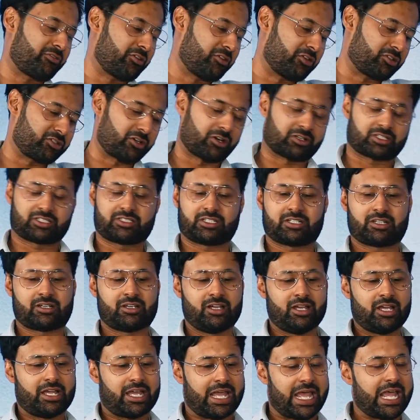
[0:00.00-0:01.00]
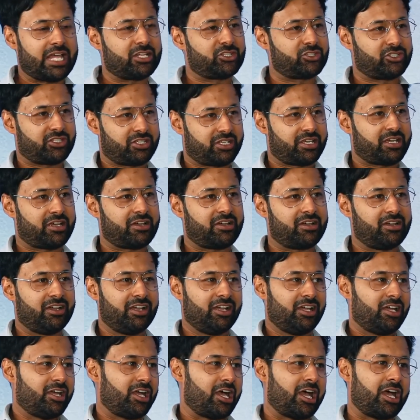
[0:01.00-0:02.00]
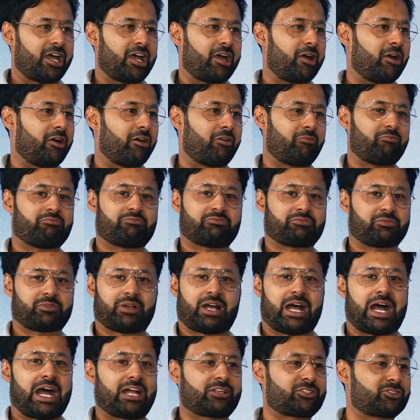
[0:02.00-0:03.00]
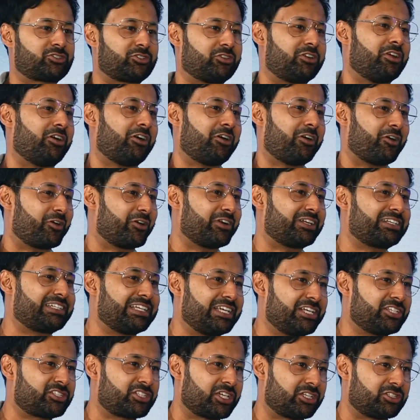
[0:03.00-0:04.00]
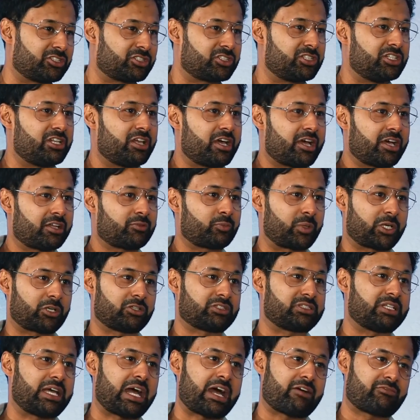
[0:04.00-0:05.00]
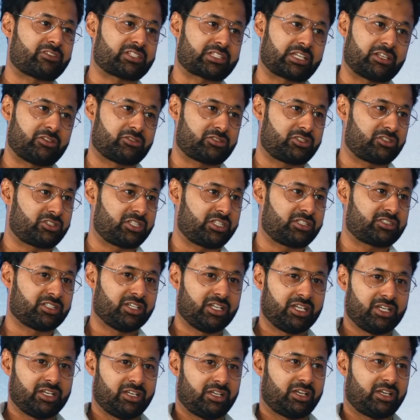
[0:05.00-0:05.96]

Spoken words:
If you're a doctor, engineer, astronaut, or a teacher, just learn, because they have skills to teach.